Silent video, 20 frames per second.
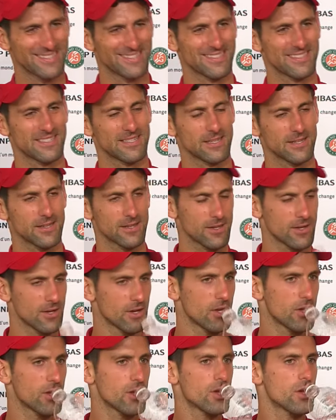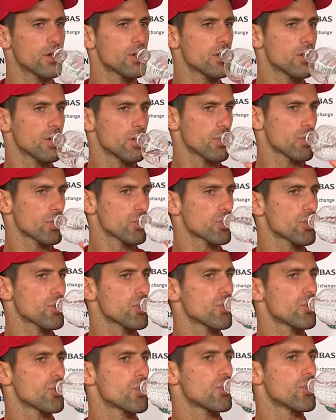incredible things with the
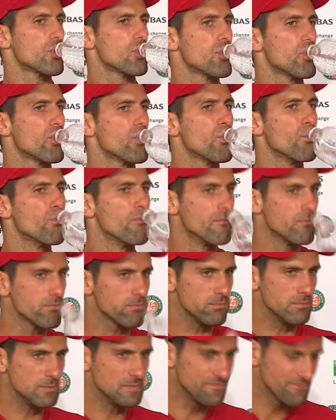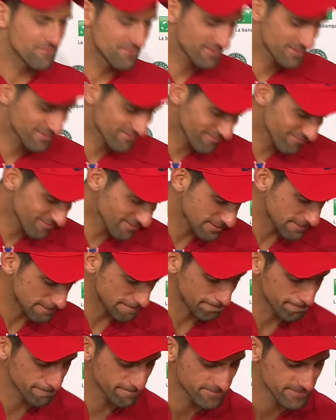touch. Mm. It's something that
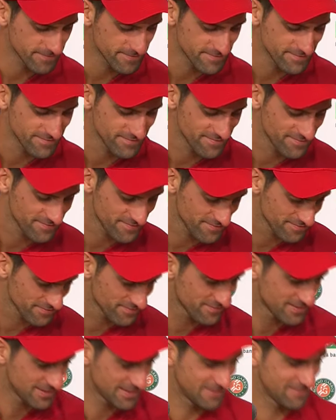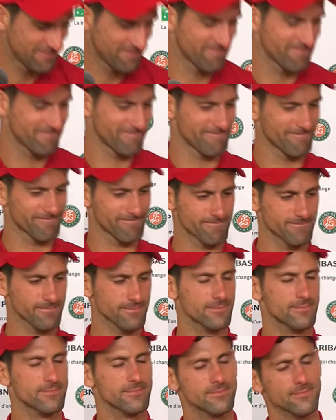we didn't expect a few years
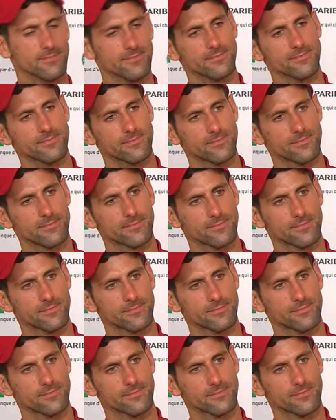ago from you.